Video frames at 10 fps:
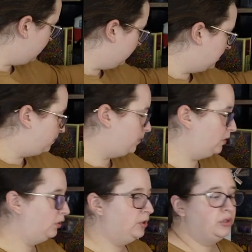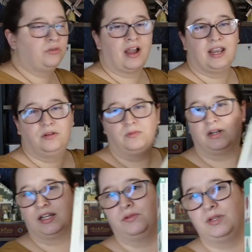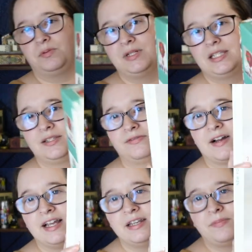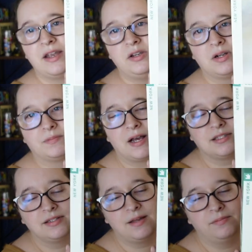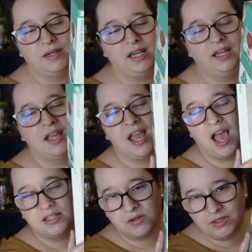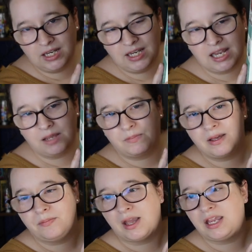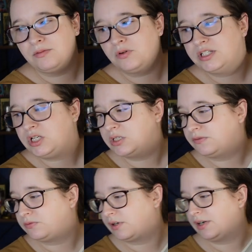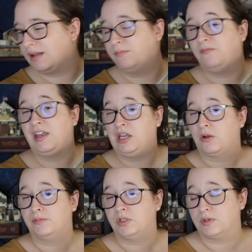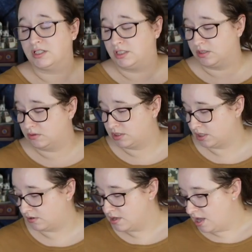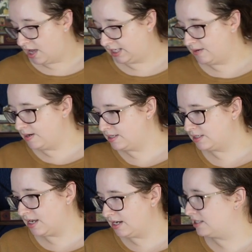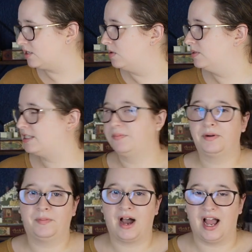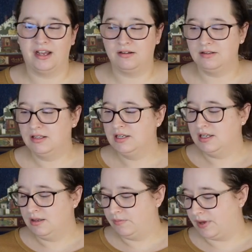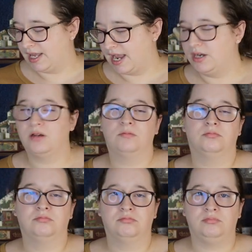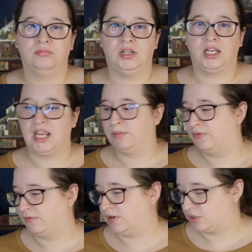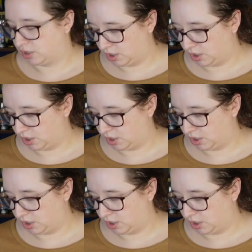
this balloon ride one, which was fun by New York Puzzle Company. I don't need to keep it, but I am going to use it for a video I'm doing soon. So I'll keep it in its own separate pile, but I don't need to keep it for future